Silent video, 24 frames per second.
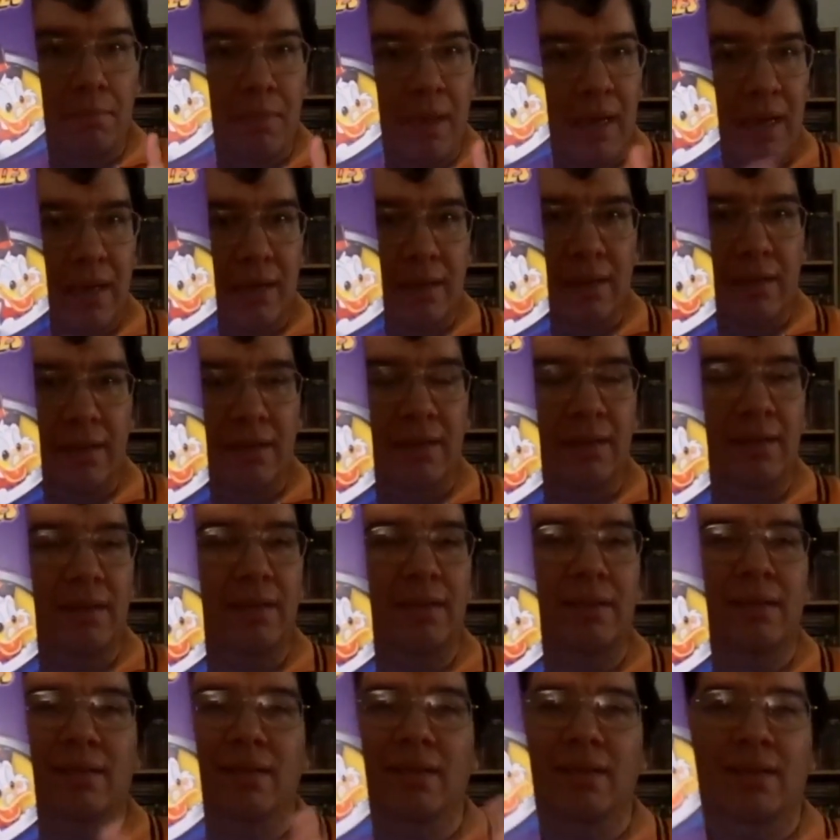back
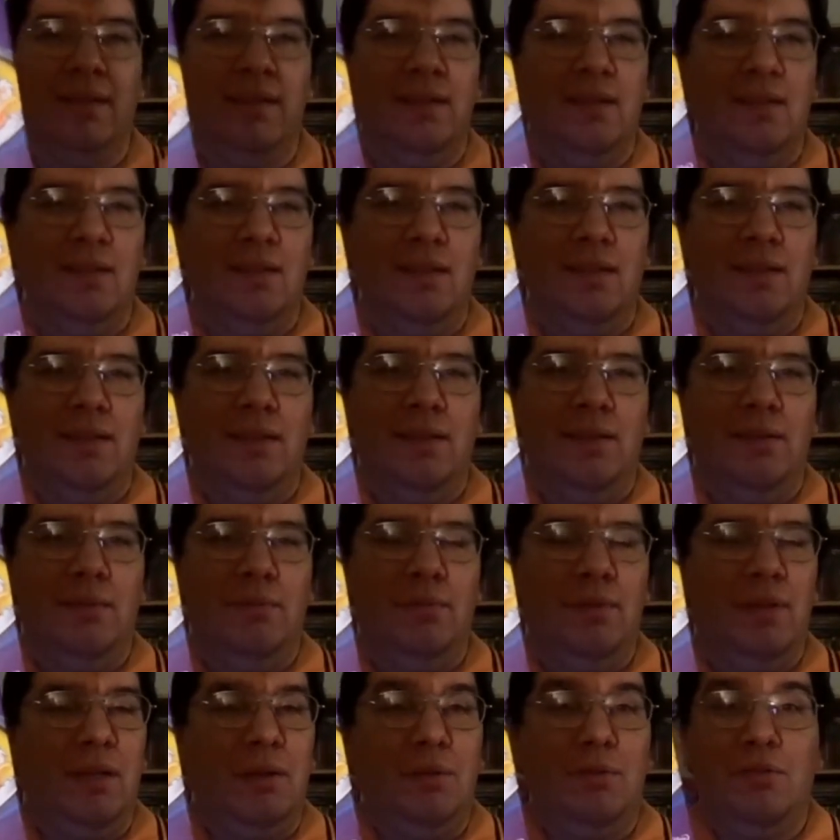
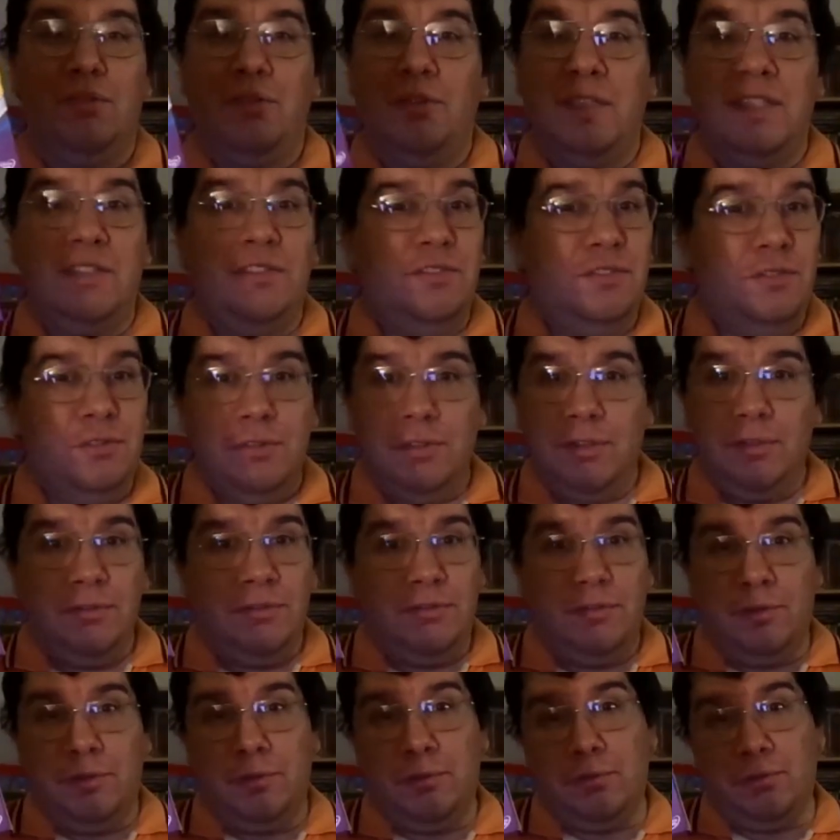when I was only 2
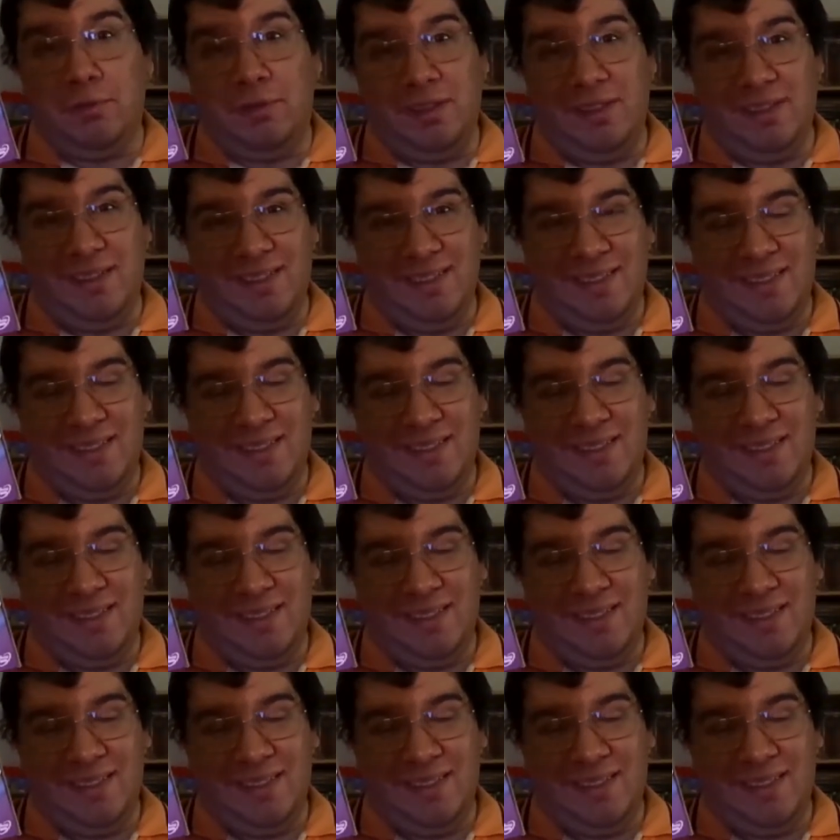years old.